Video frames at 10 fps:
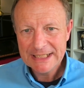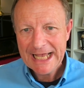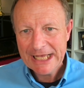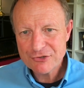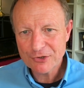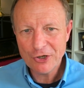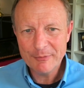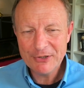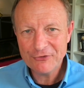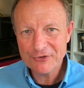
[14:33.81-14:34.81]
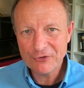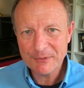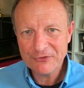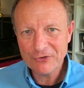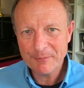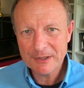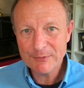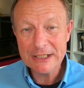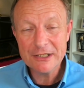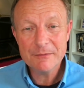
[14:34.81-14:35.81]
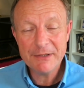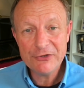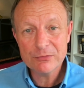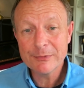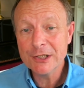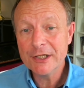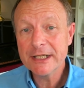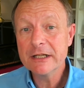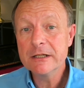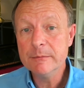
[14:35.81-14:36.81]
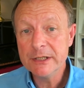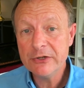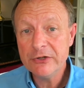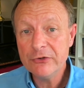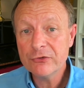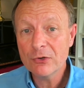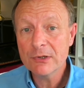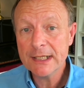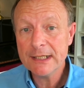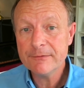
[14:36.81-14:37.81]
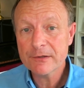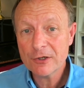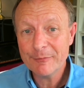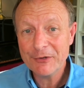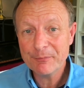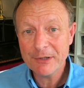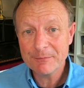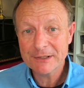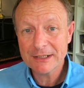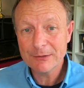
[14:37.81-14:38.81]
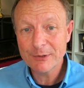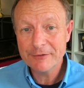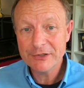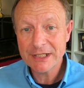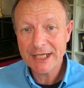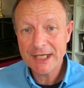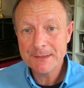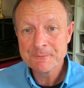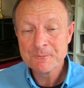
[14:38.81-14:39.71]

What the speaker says: Add your comments on this week's topic. We learn best when we're learning in community, so leave the comments publicly wherever you can.